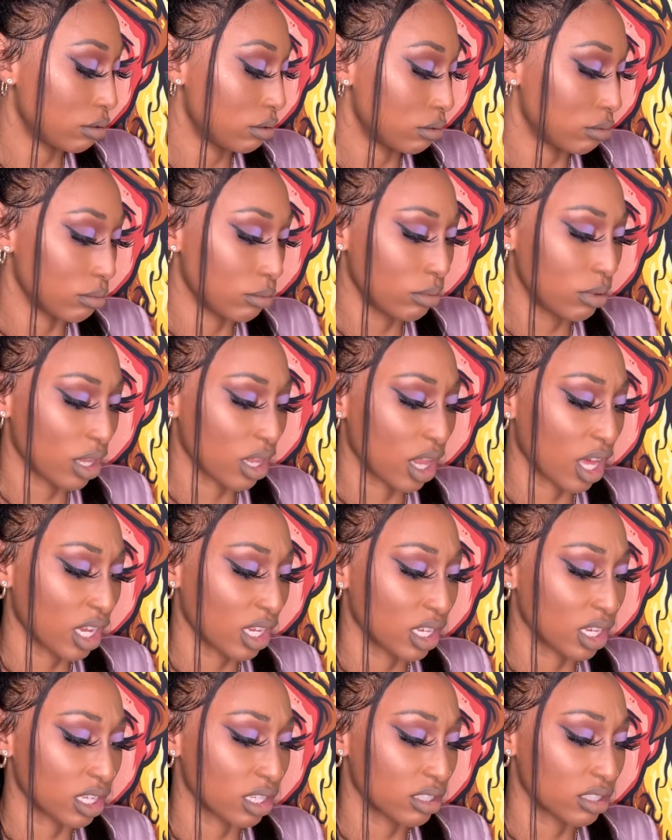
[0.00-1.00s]
Ooh, I
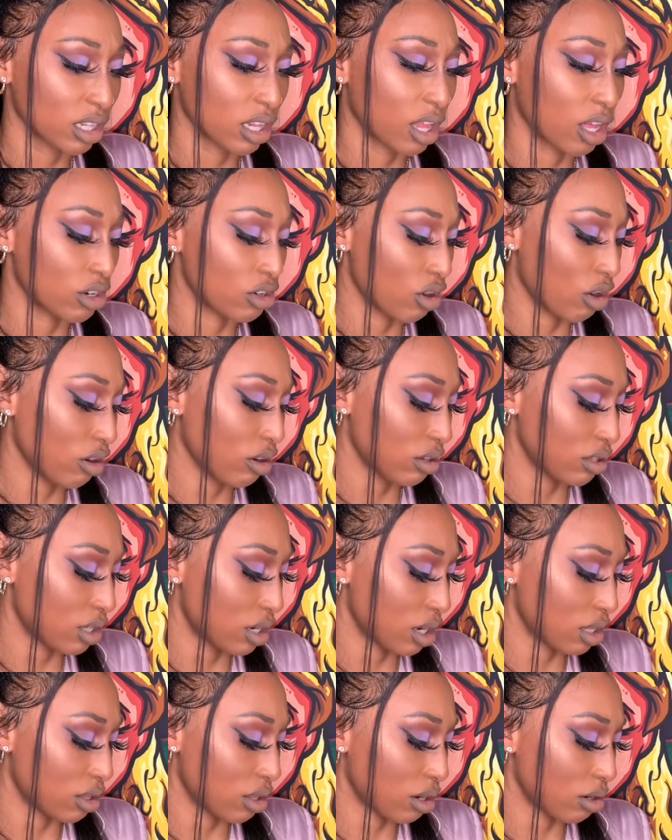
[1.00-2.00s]
like it. It's a lot darker than
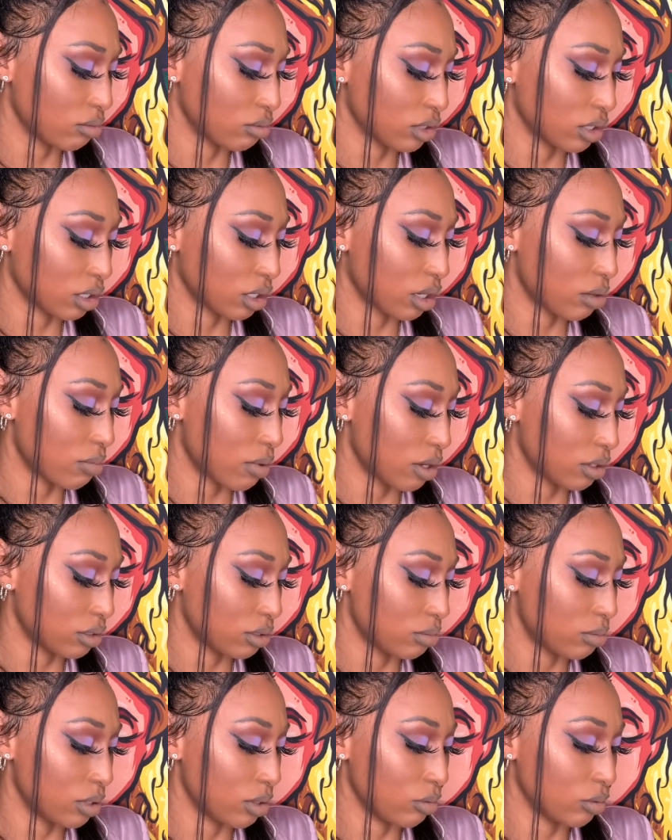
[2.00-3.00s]
I thought it was going to come out
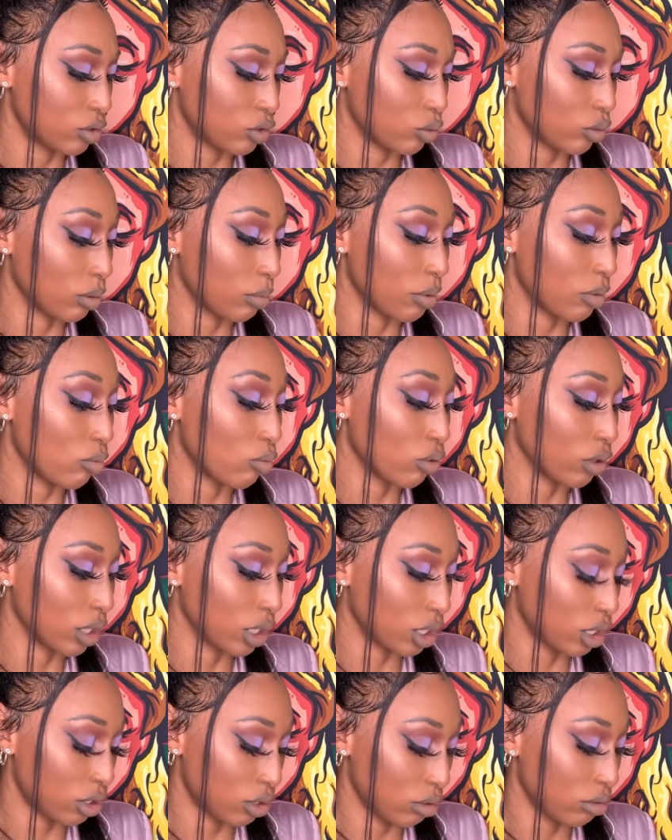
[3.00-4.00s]
to be, which would have been really
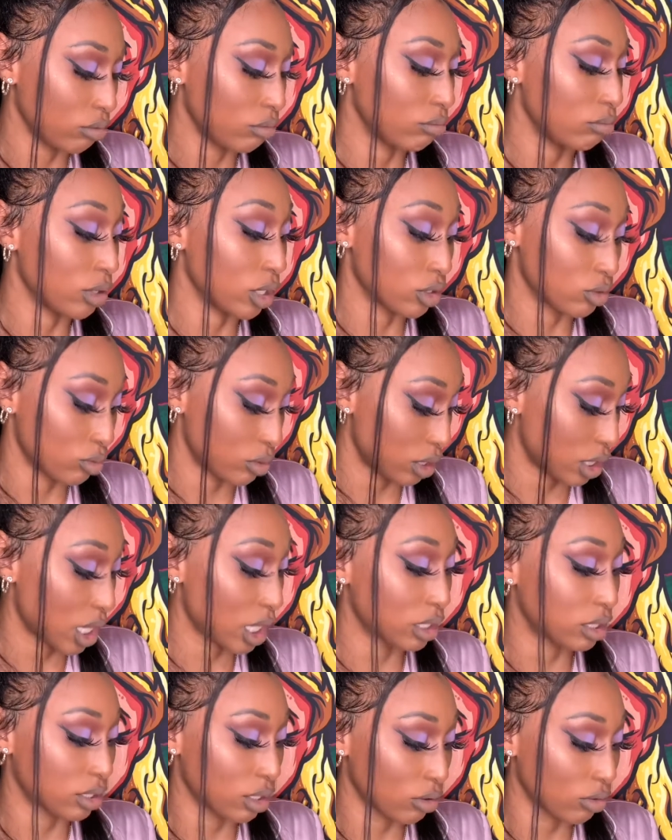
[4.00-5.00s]
cute mixed with
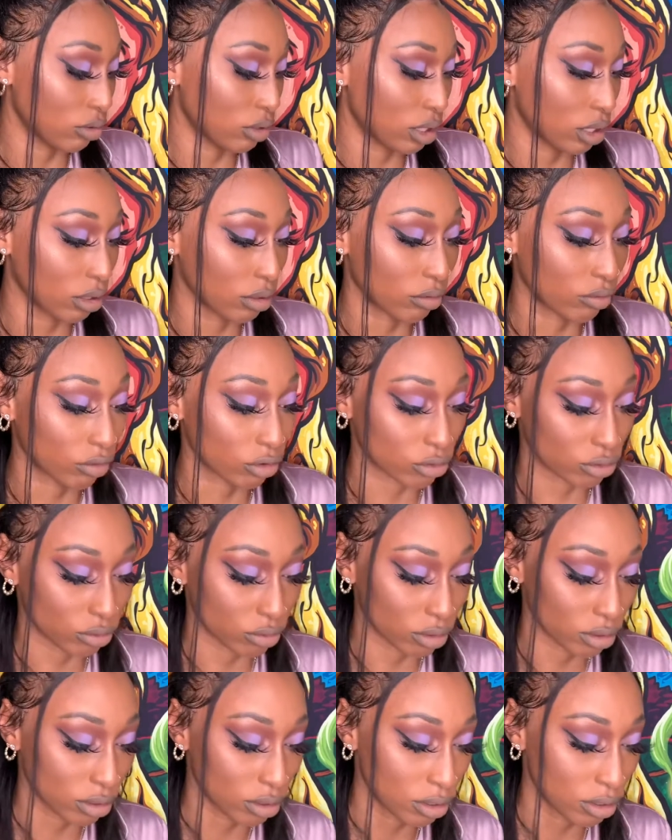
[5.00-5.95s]
that subtle color for sure.